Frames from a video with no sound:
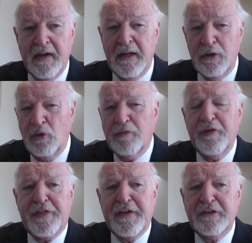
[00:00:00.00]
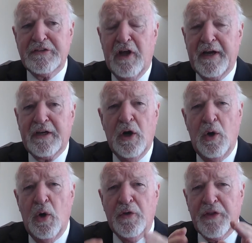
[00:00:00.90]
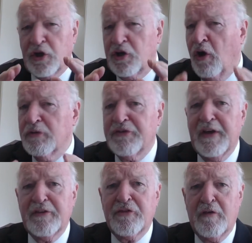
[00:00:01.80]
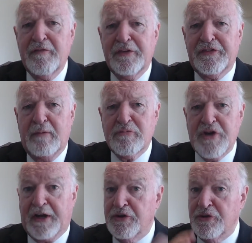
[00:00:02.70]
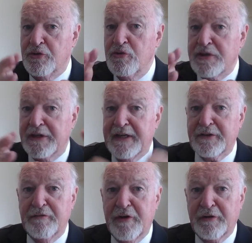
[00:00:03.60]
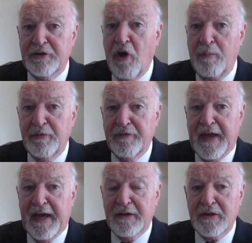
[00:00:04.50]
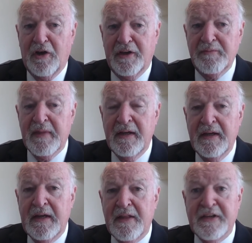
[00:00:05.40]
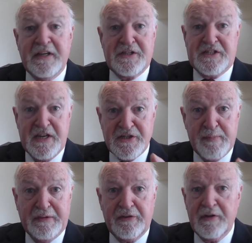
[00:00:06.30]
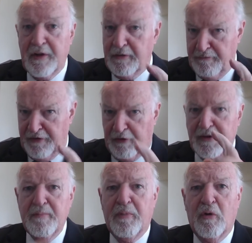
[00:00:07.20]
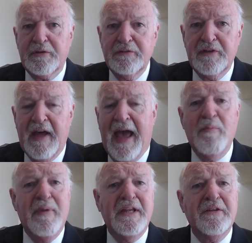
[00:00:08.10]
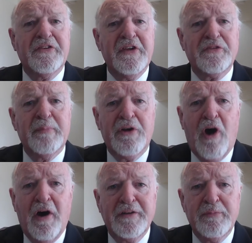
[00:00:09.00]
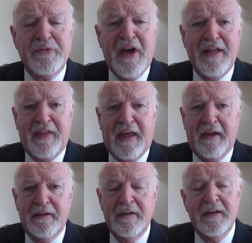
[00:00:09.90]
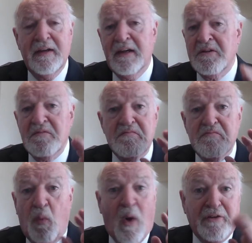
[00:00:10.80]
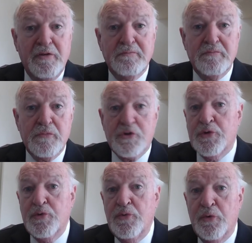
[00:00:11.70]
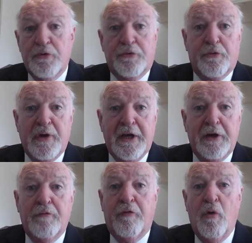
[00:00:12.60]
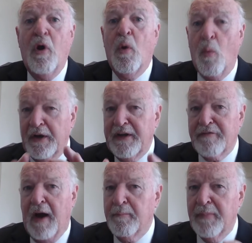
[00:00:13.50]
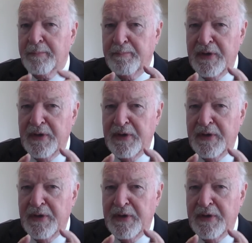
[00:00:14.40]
Look for things like the content of the subject, usually at the very top of the outline. The assessment, very important. How many assessment items are there? 1, 2, 3, 4, whatever, but be